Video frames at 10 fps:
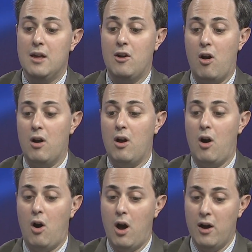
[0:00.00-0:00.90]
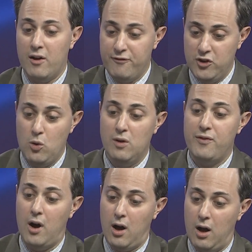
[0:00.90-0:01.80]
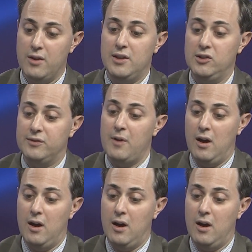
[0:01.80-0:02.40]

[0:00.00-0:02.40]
There are a few of these